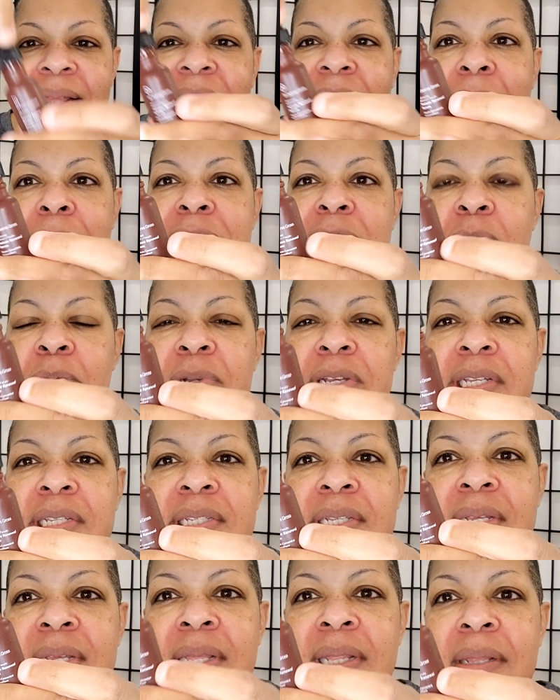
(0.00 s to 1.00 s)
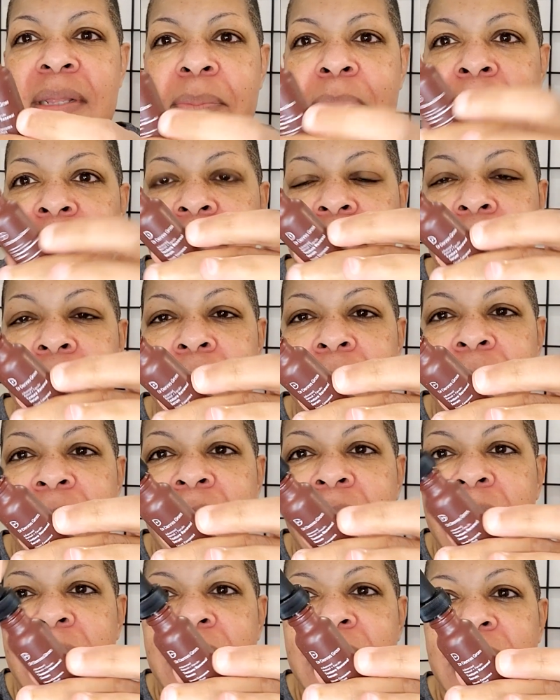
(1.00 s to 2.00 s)
I'm squeezing the pump
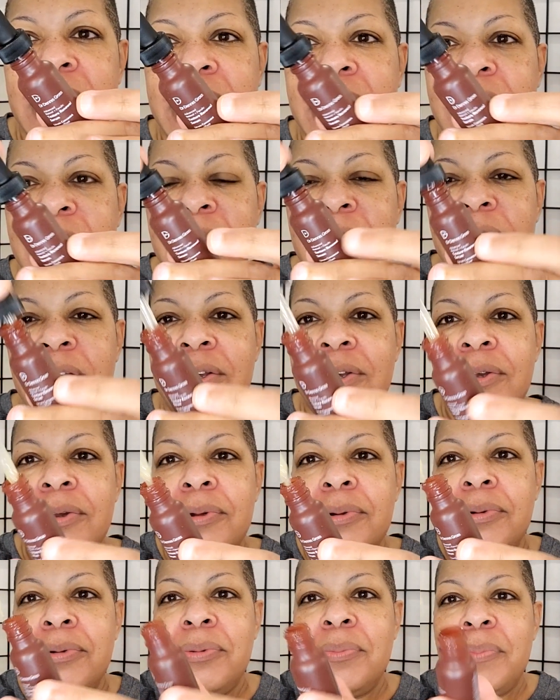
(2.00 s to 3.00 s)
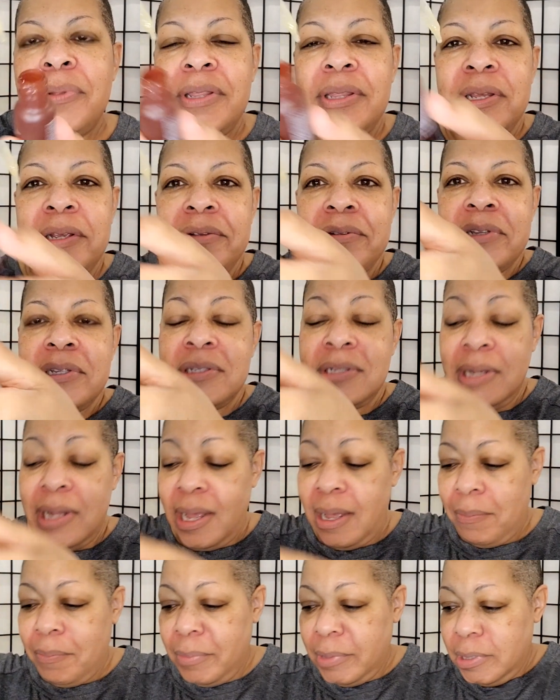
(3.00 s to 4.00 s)
and then letting it go, but there is
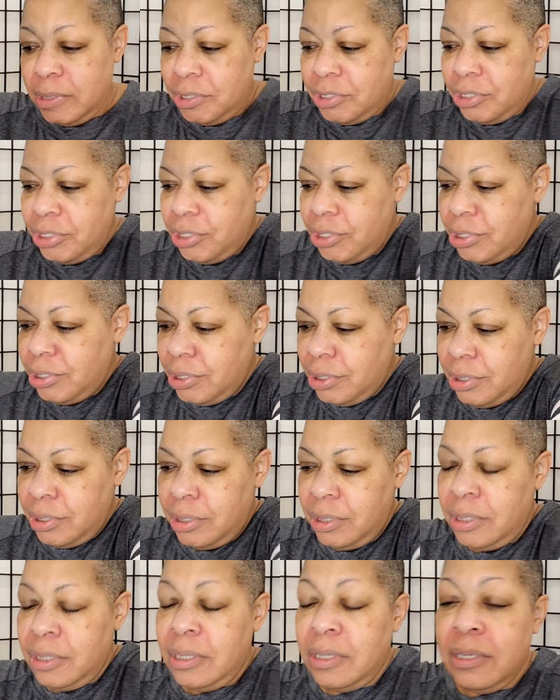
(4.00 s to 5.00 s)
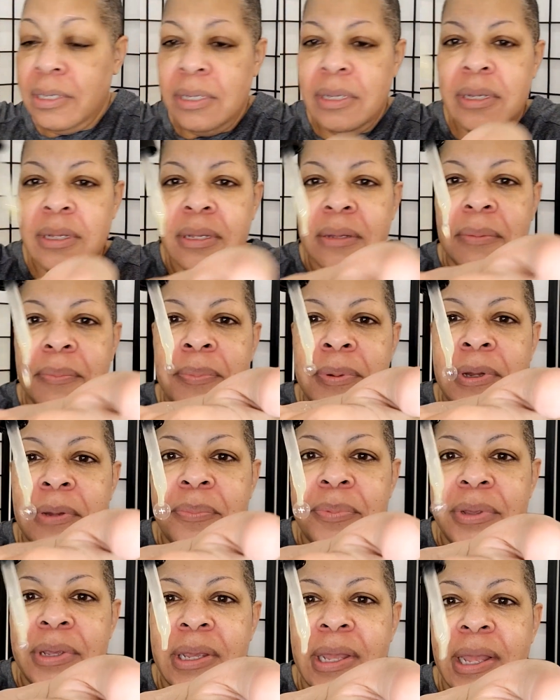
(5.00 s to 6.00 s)
not much
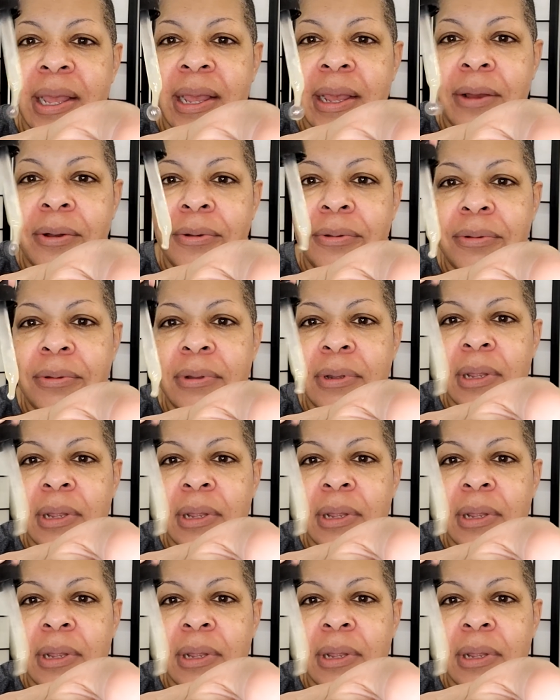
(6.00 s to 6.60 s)
pumping out.